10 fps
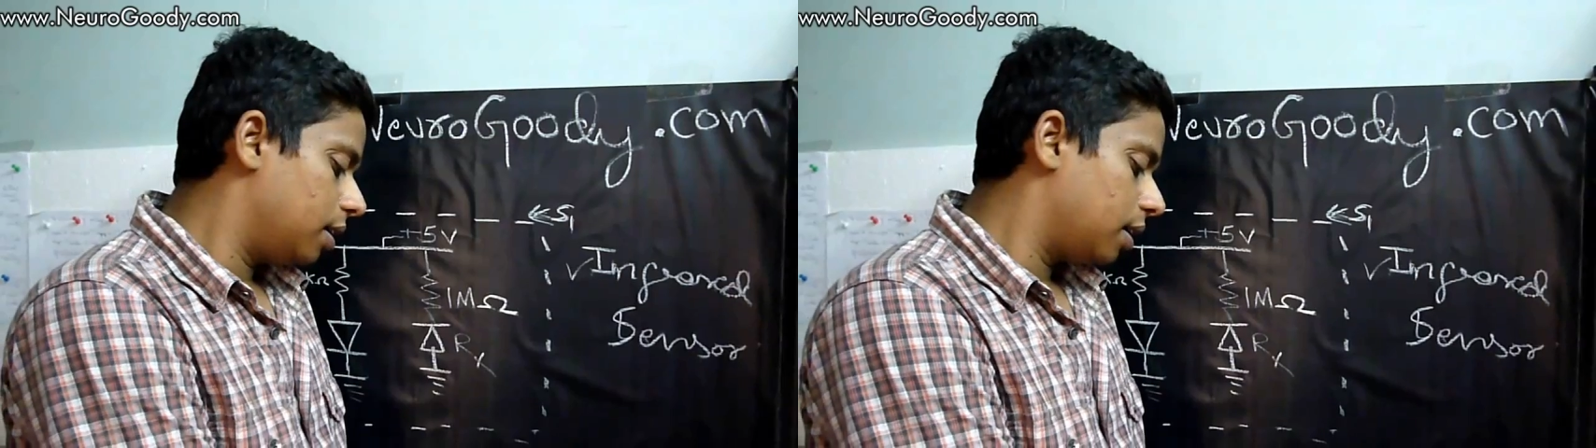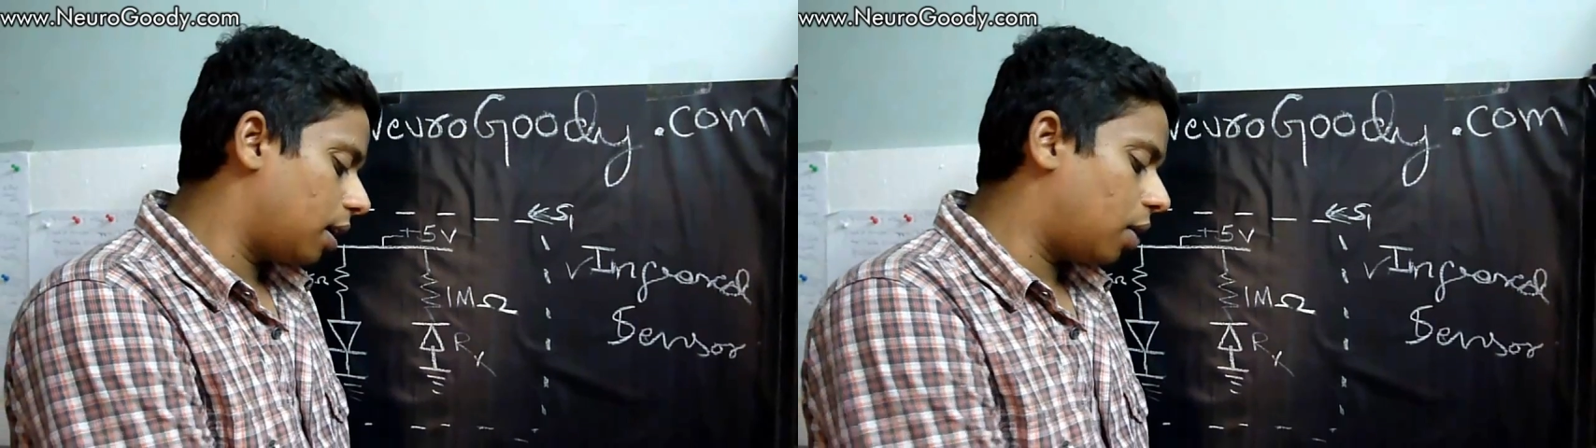
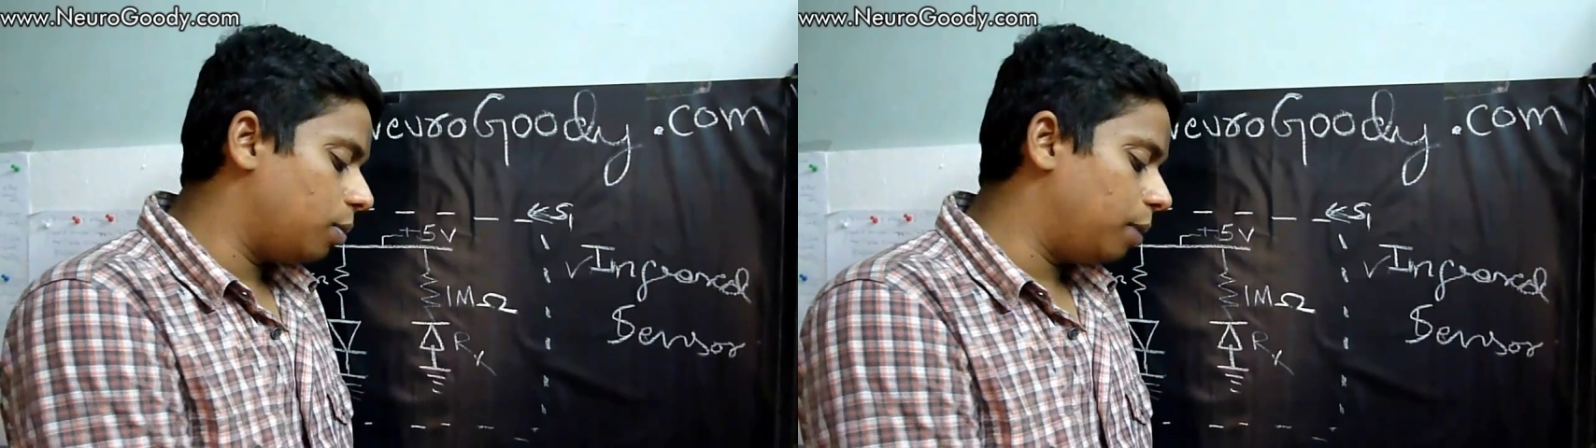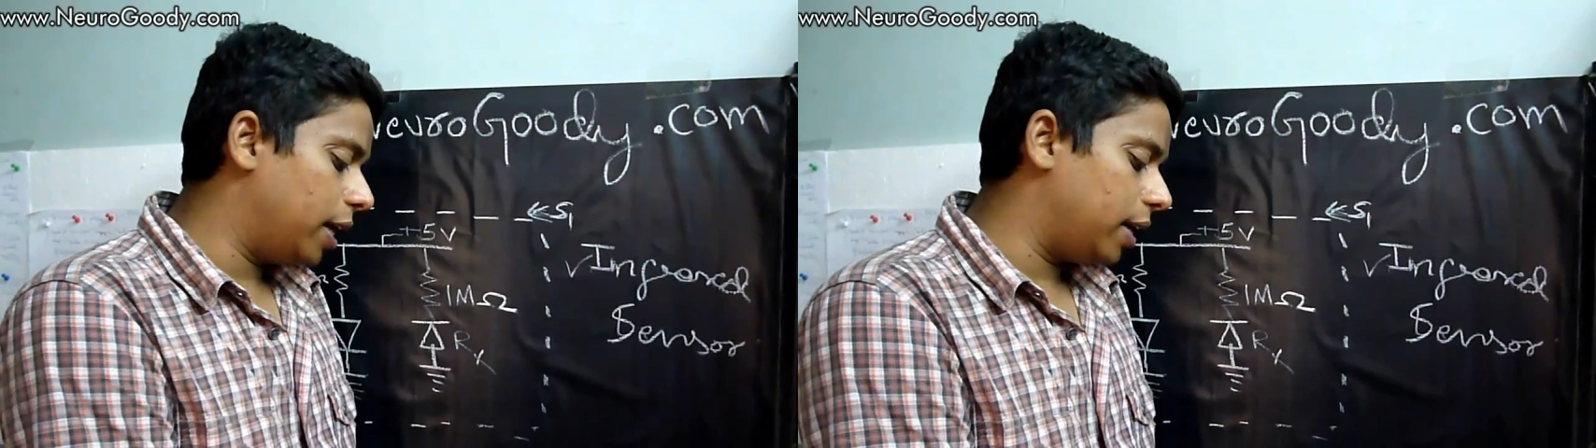
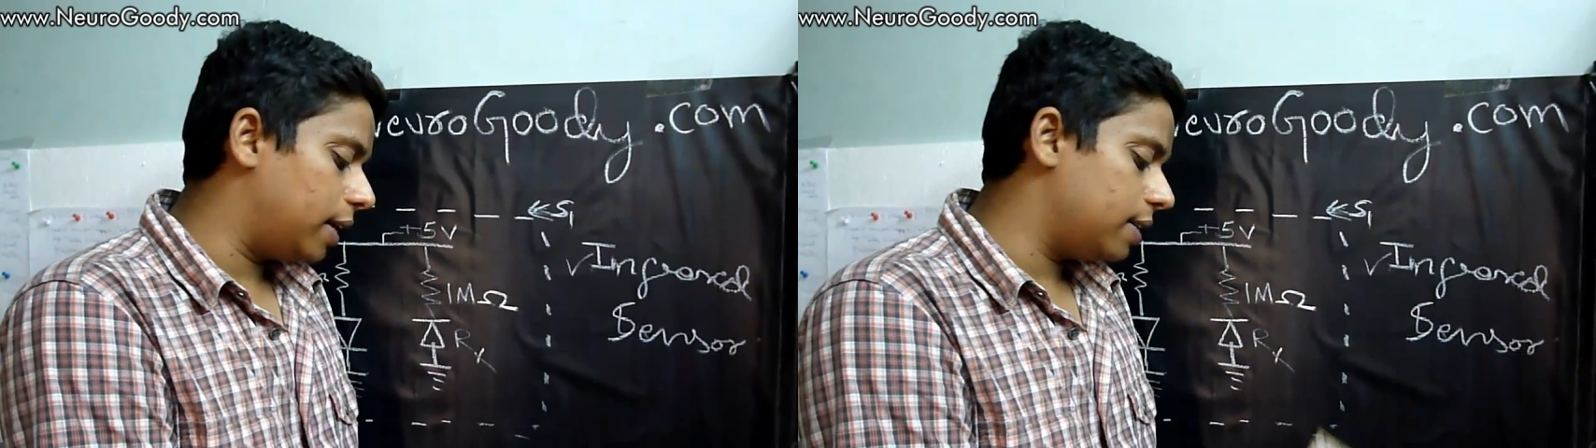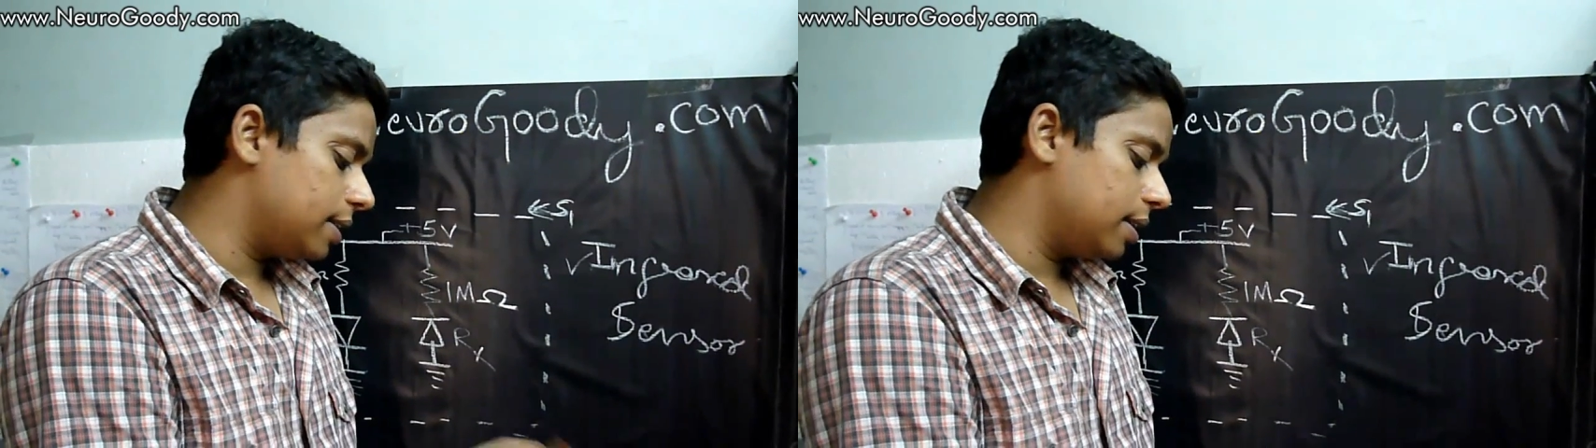ground plane
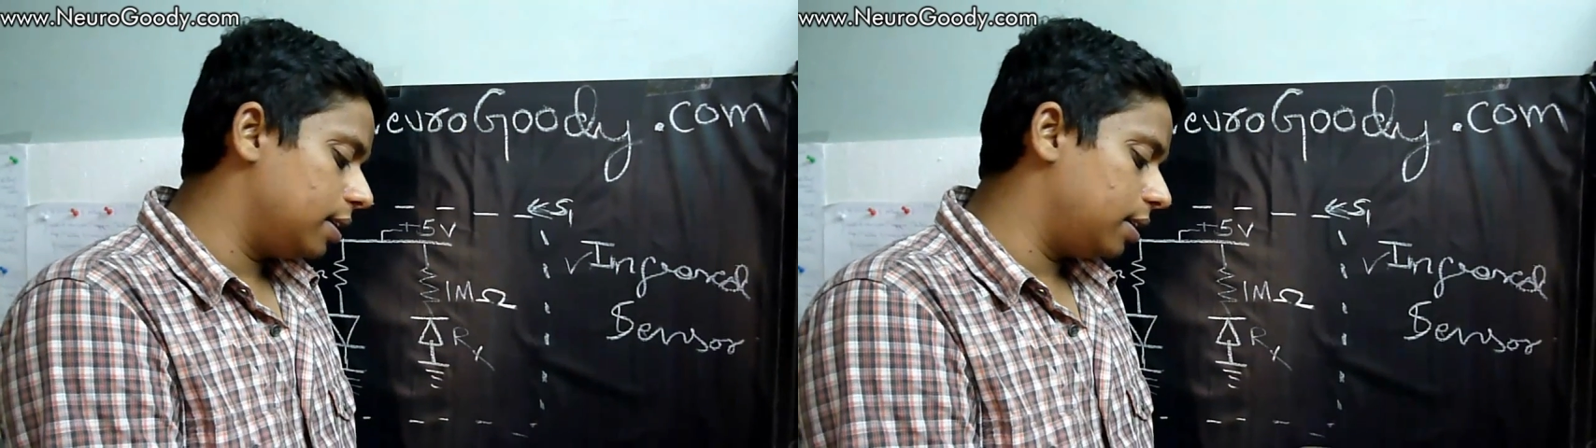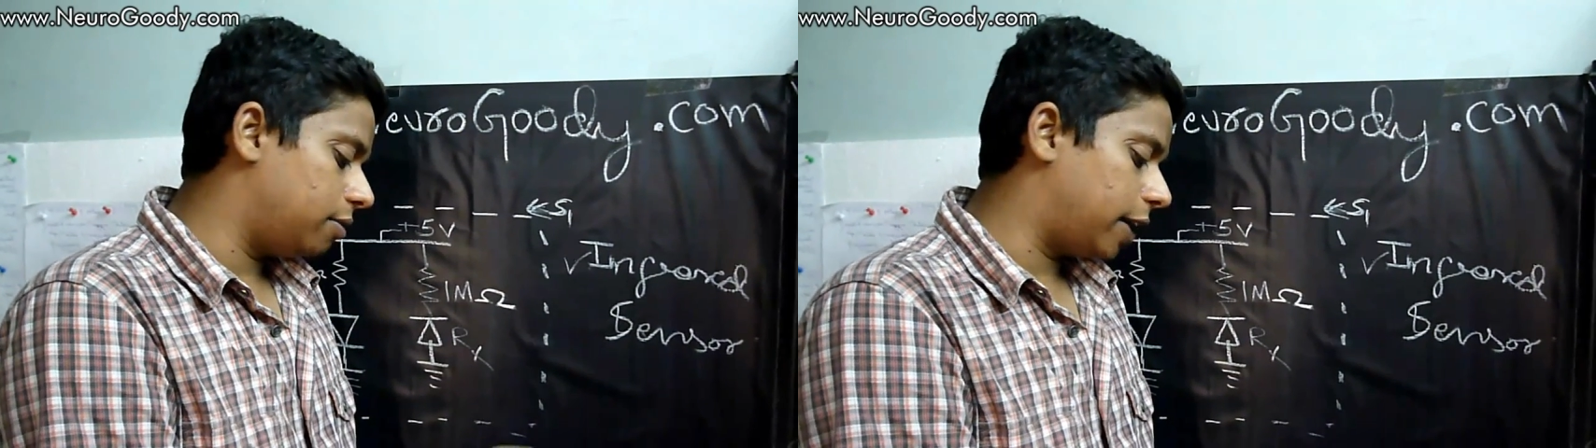is
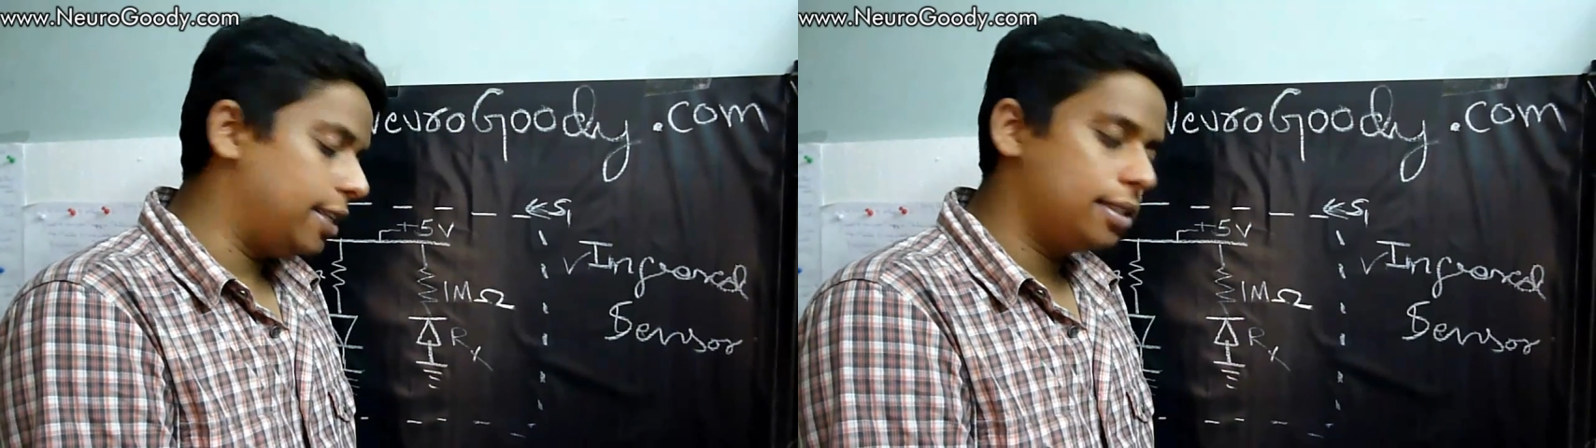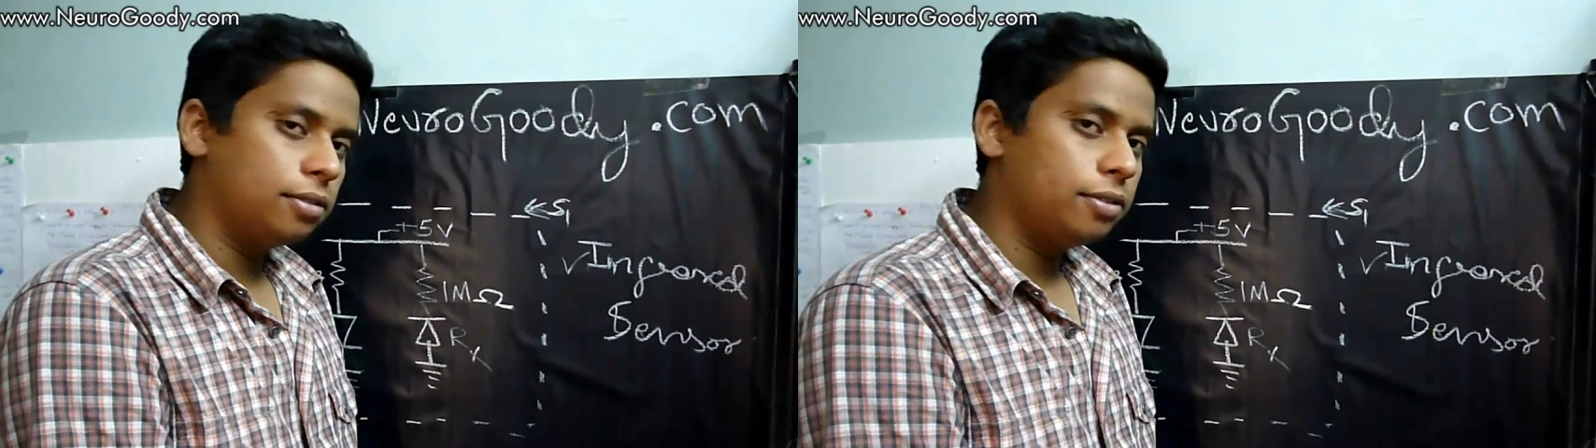the
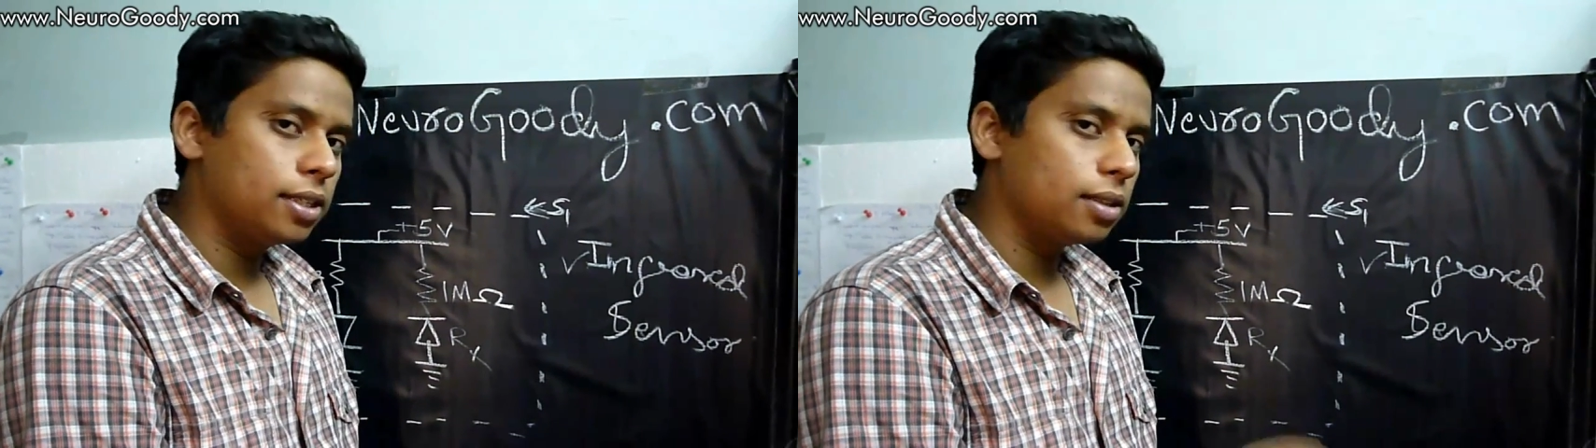white surface